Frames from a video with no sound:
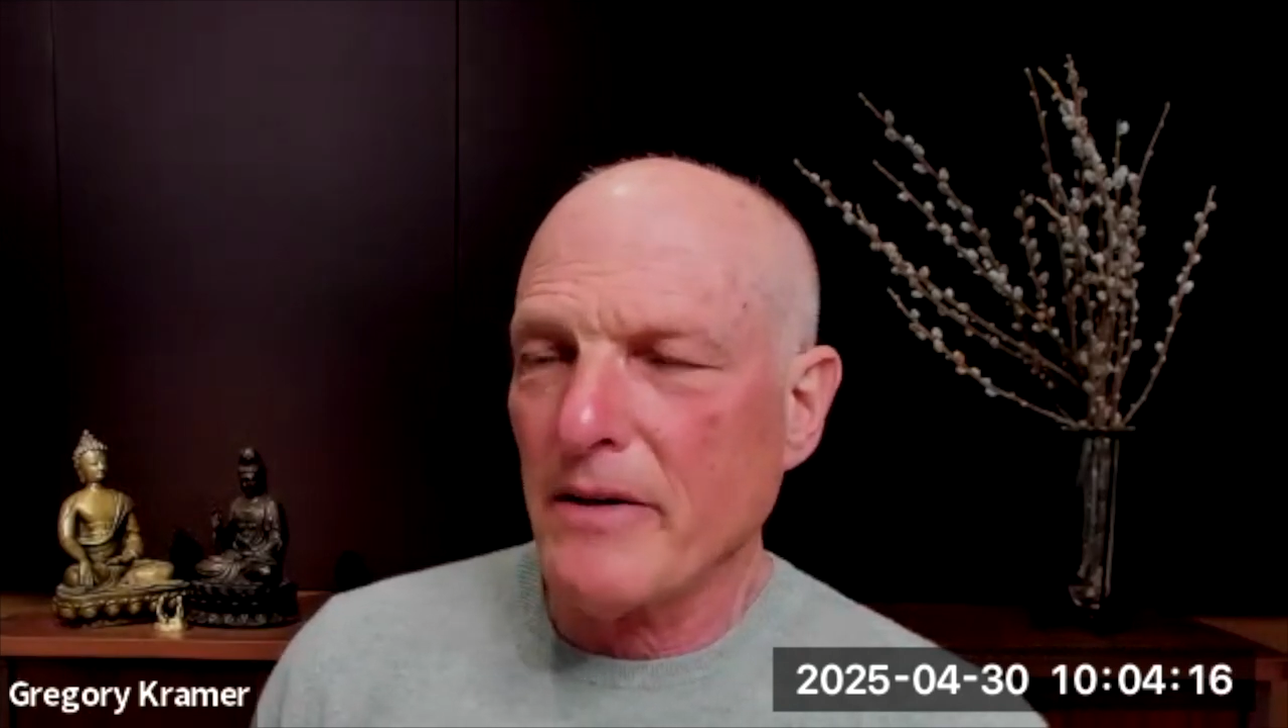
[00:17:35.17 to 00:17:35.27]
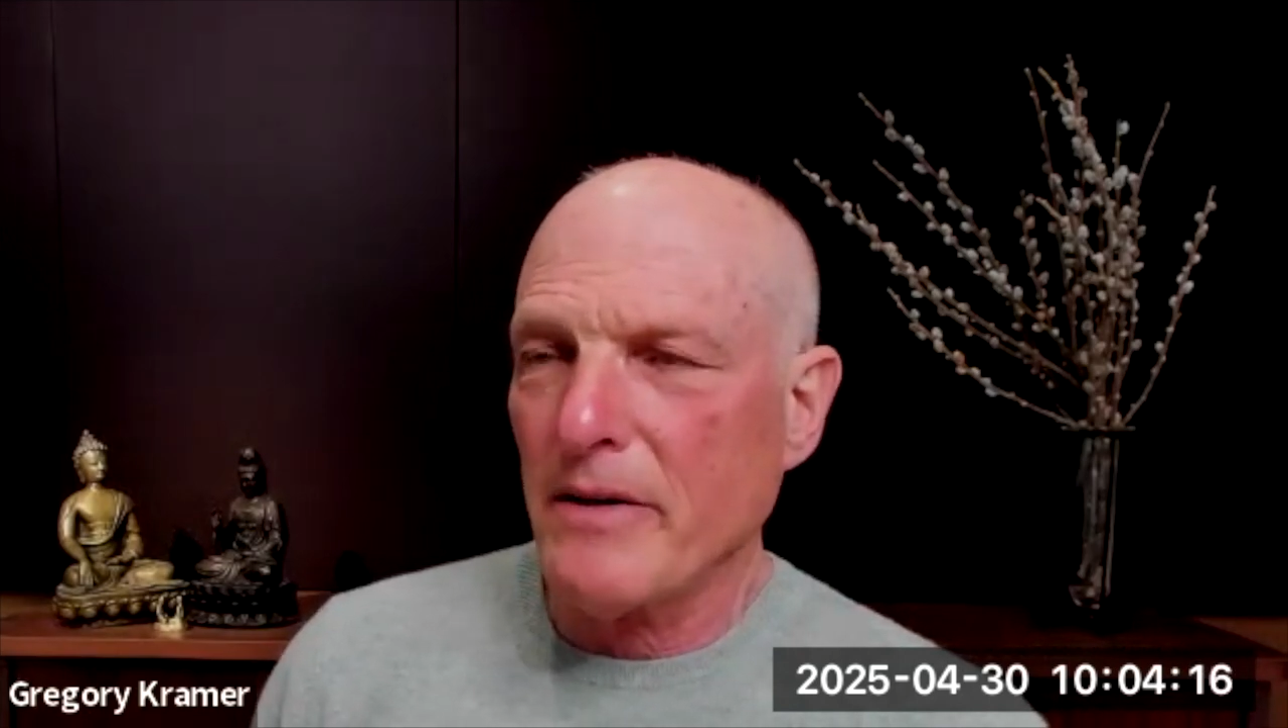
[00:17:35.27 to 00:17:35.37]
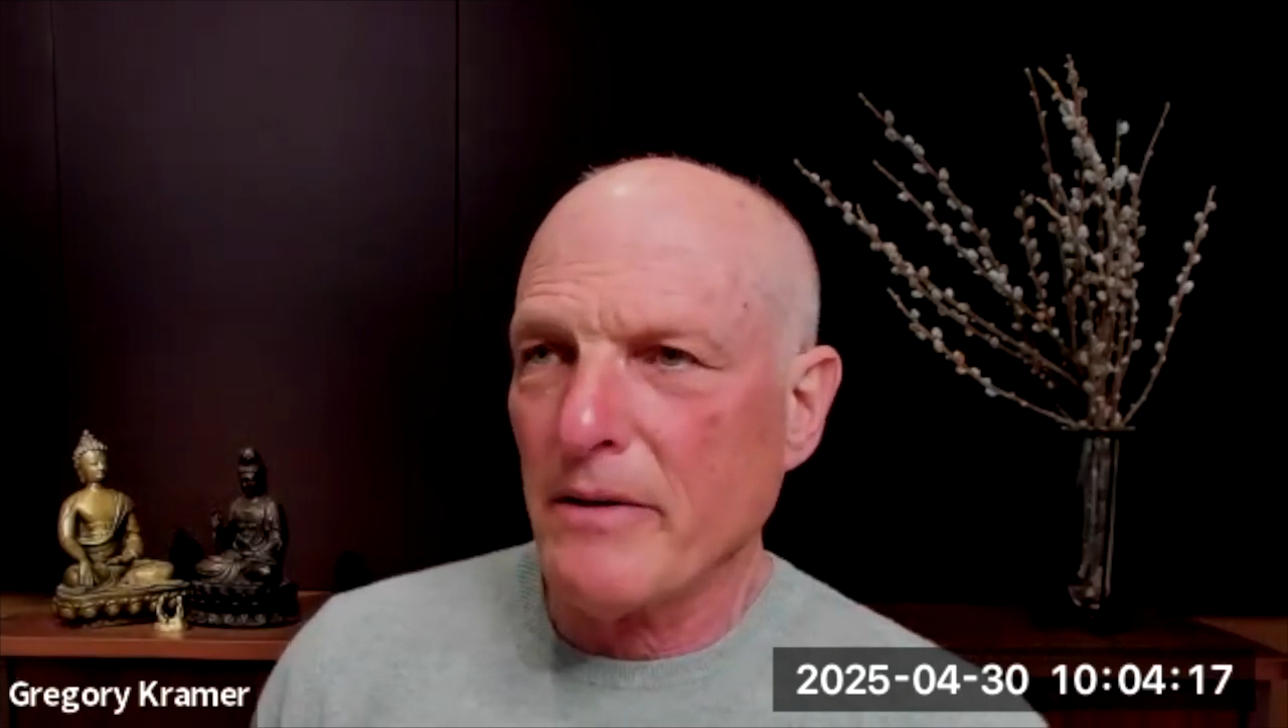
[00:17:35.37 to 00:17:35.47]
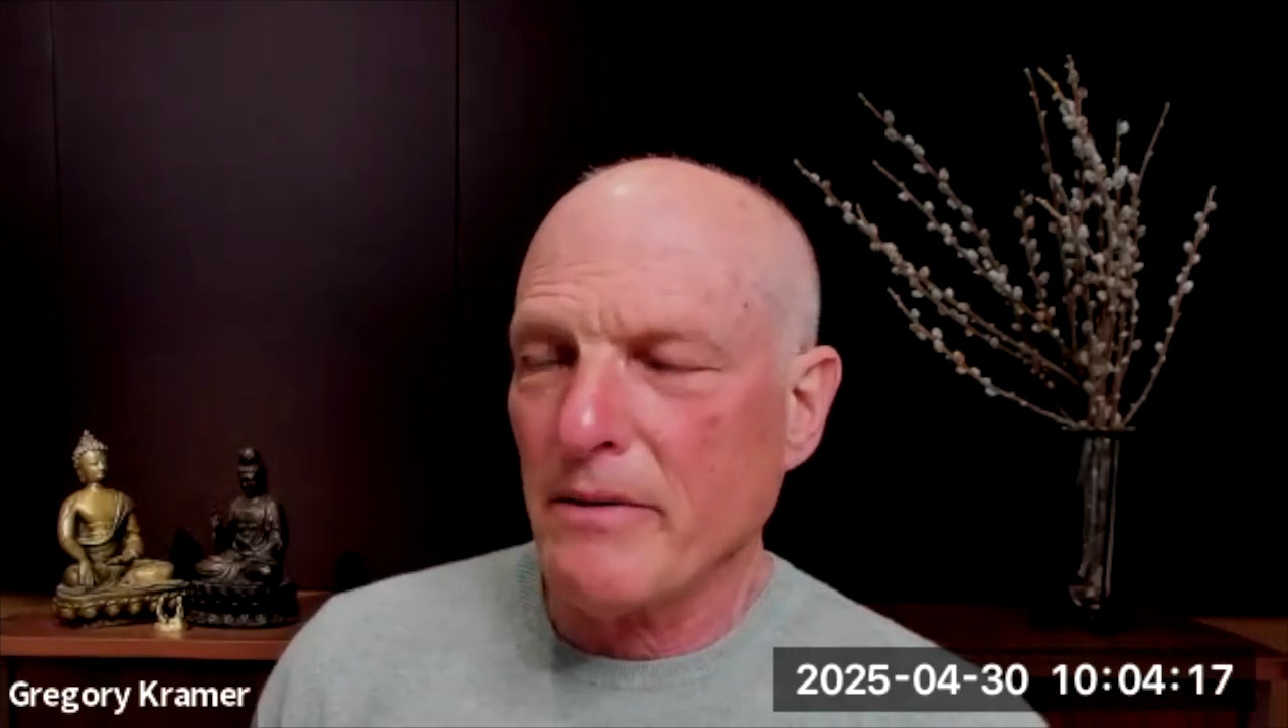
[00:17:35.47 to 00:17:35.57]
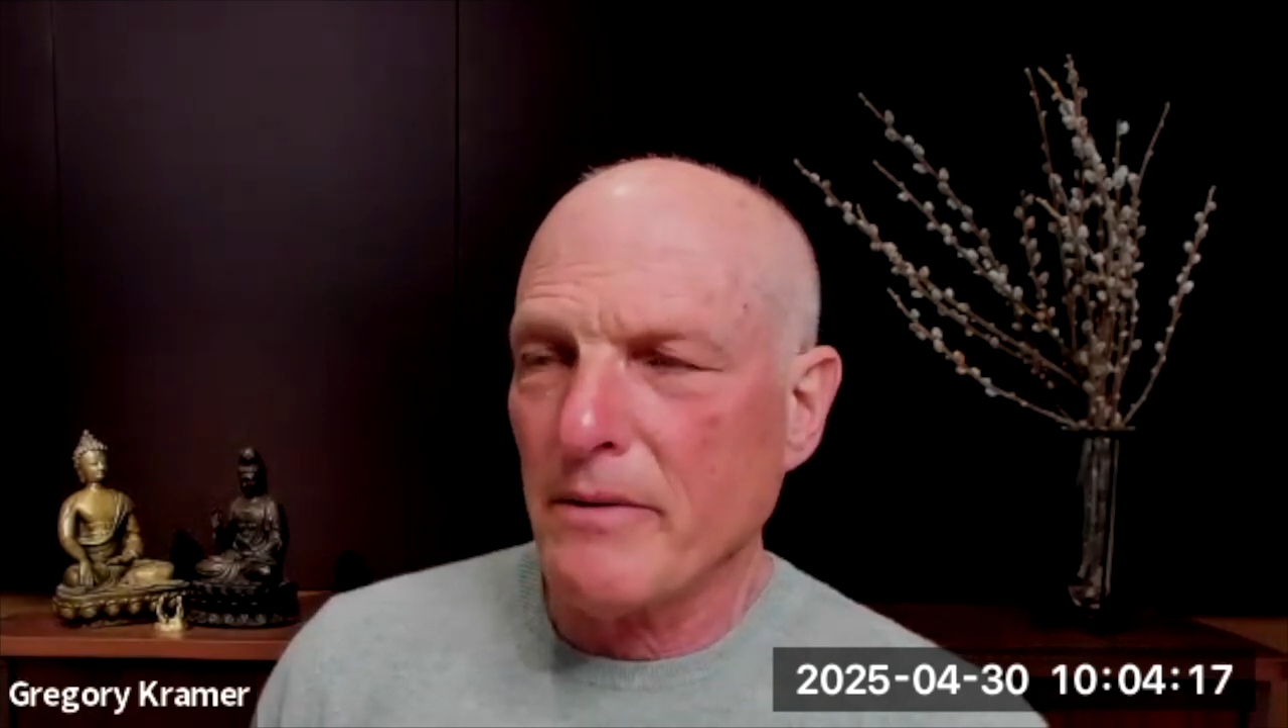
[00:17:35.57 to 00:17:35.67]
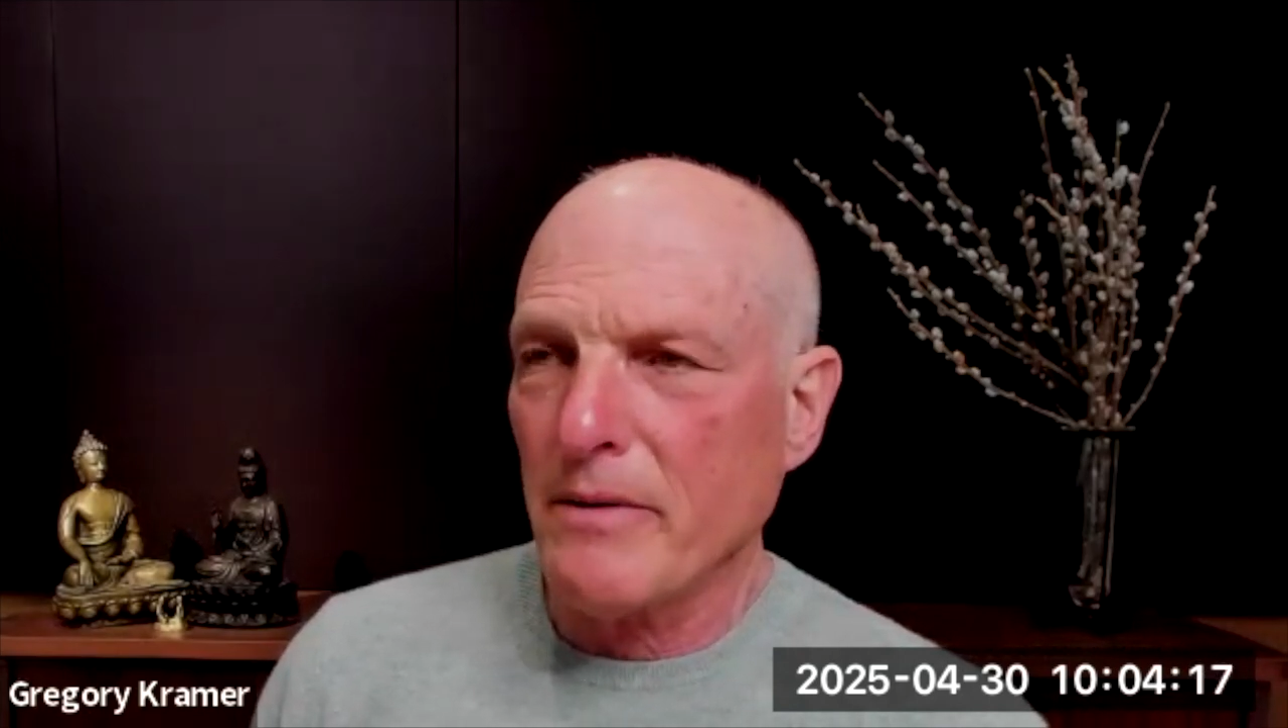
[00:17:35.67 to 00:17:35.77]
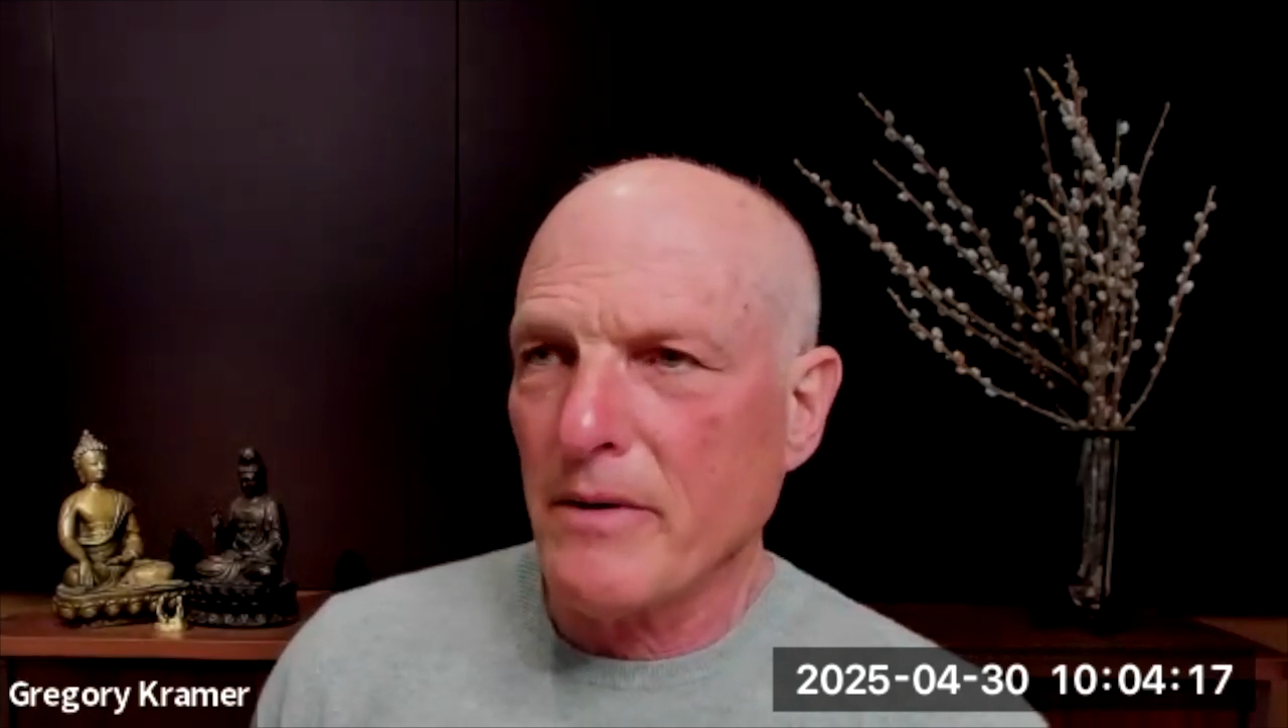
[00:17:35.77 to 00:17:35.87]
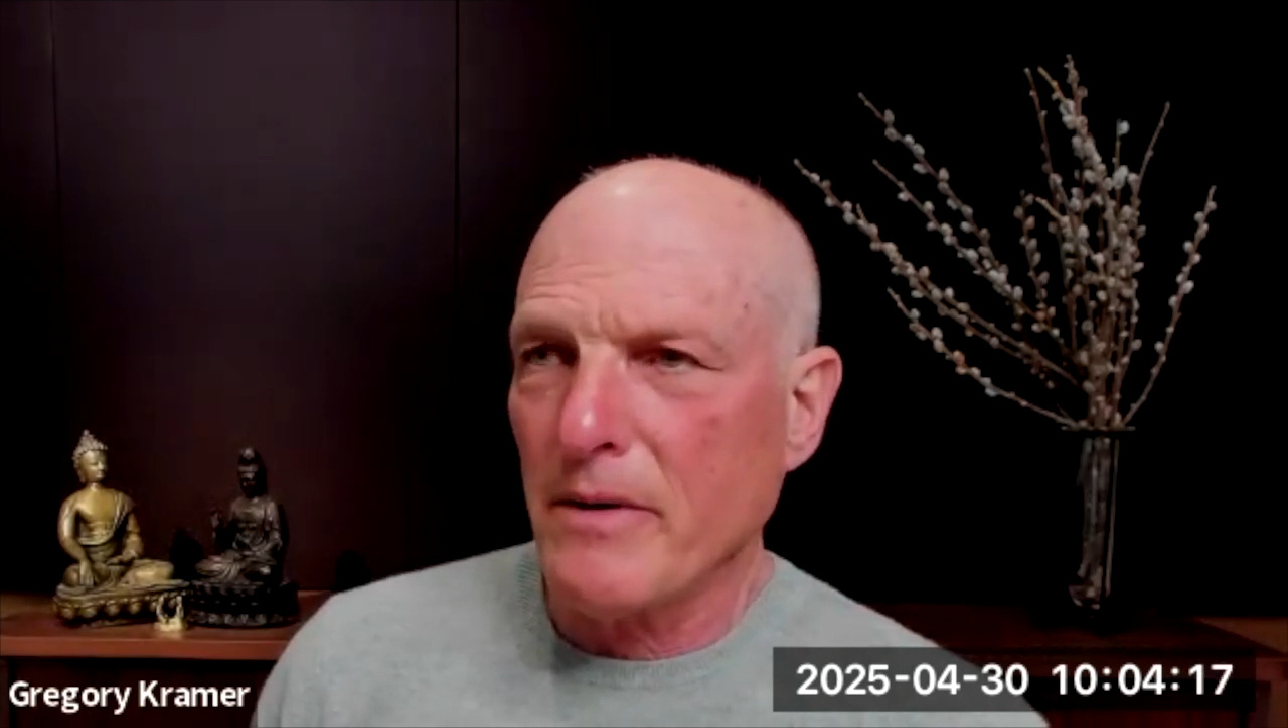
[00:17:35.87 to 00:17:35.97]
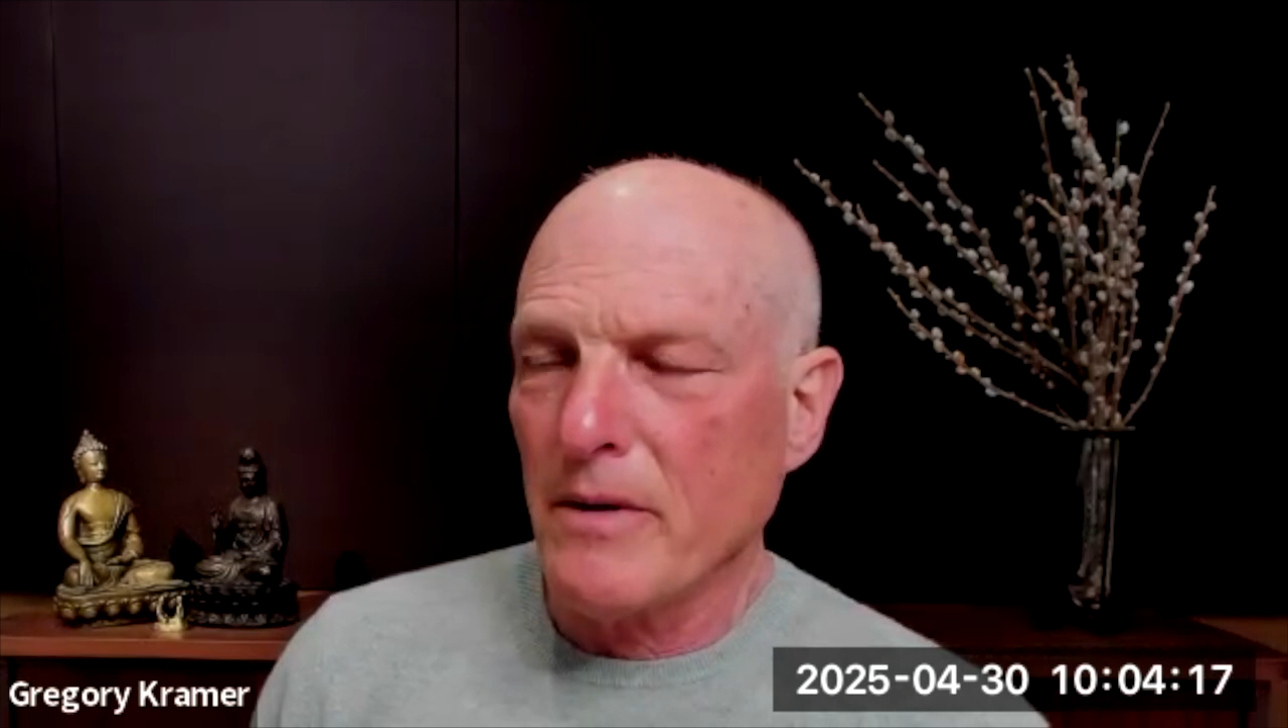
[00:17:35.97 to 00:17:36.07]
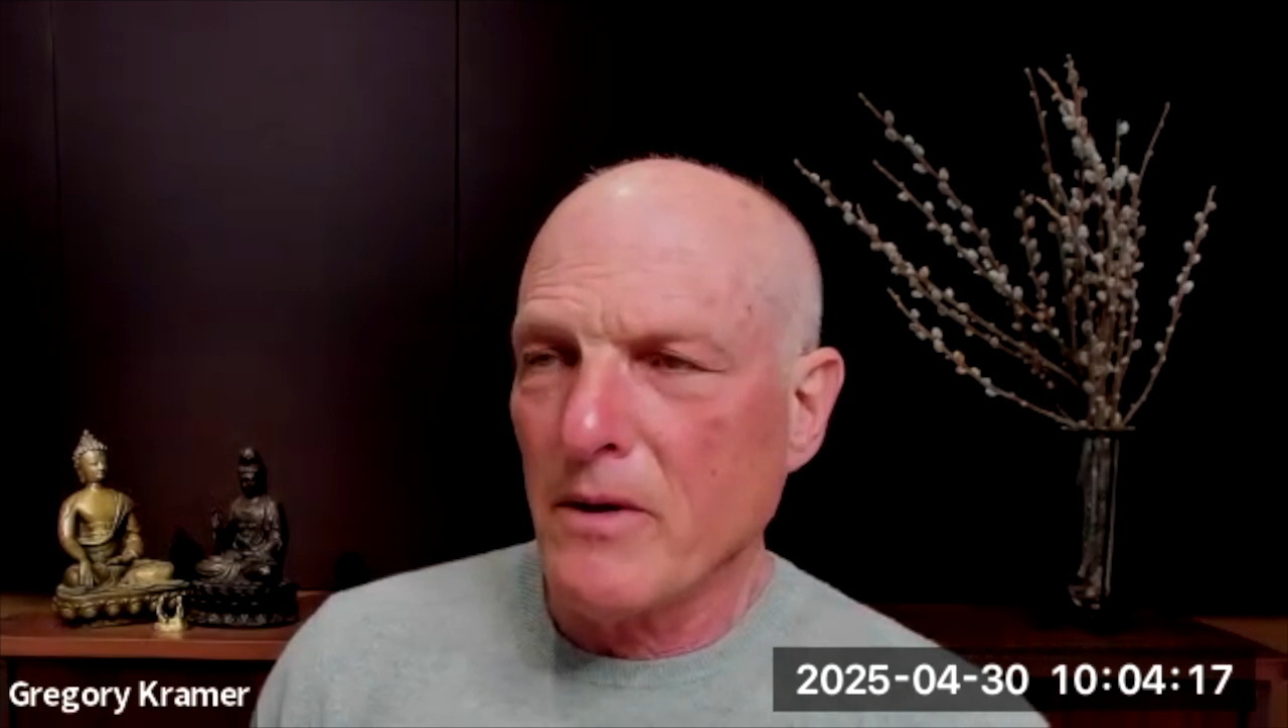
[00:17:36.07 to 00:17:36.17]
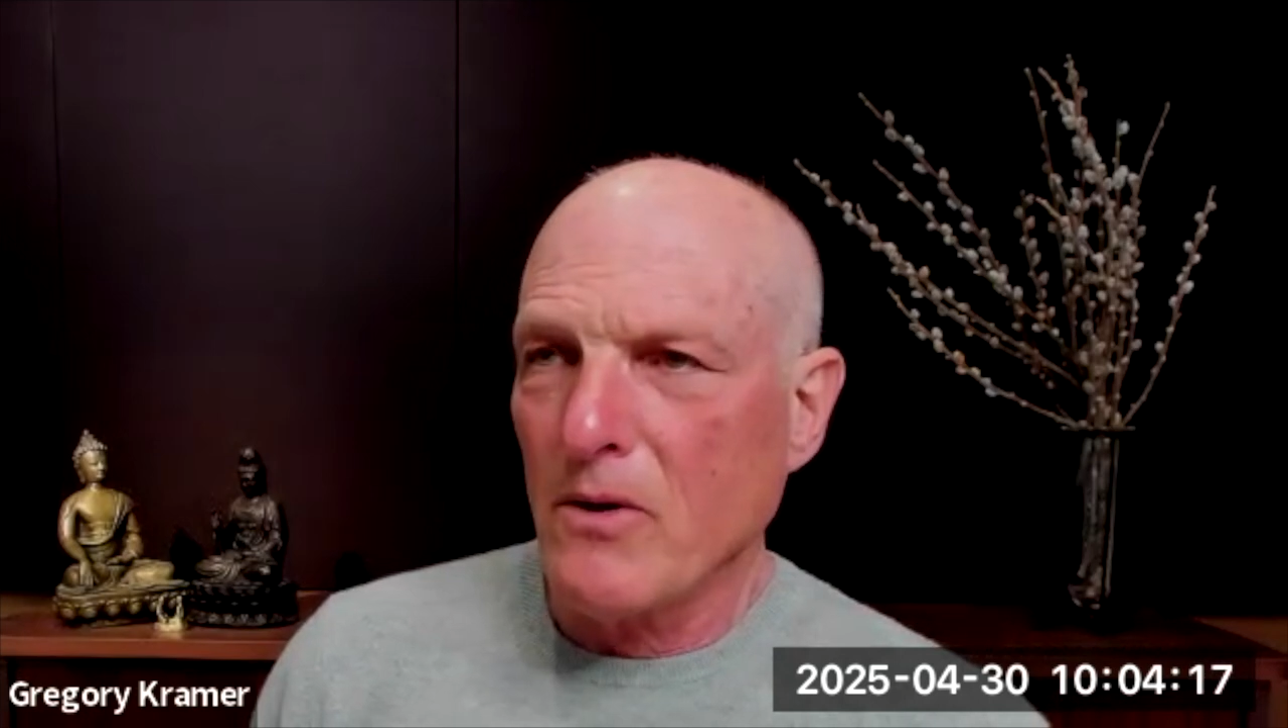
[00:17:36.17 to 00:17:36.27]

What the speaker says: dad a